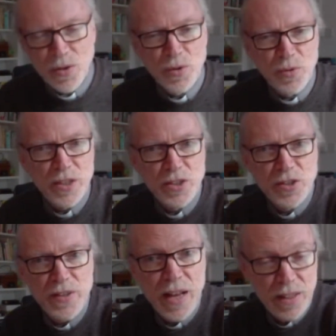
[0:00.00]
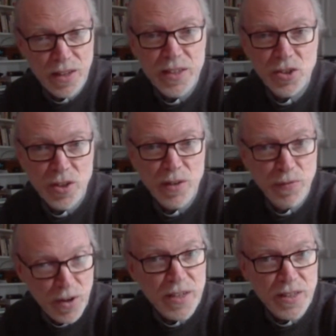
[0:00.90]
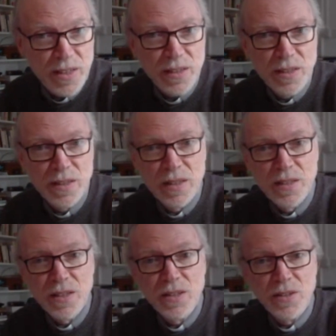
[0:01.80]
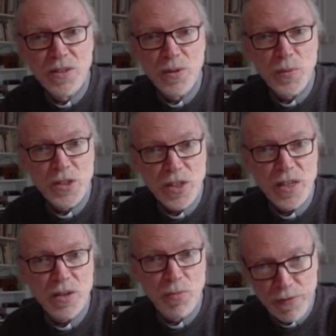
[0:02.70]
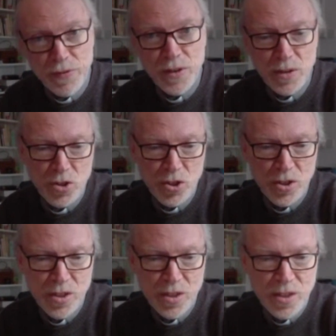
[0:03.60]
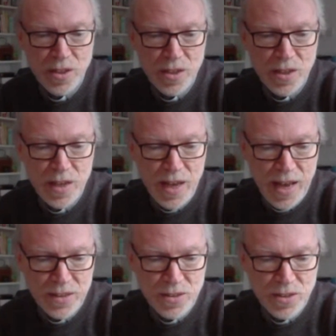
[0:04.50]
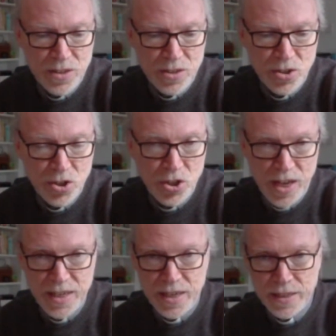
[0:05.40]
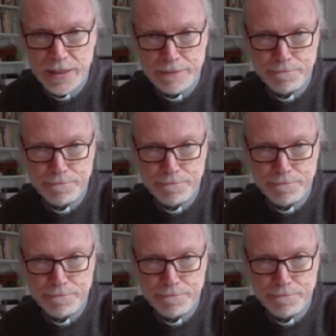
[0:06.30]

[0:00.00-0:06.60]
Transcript: or is that light so frightening that we seek refuge and shade?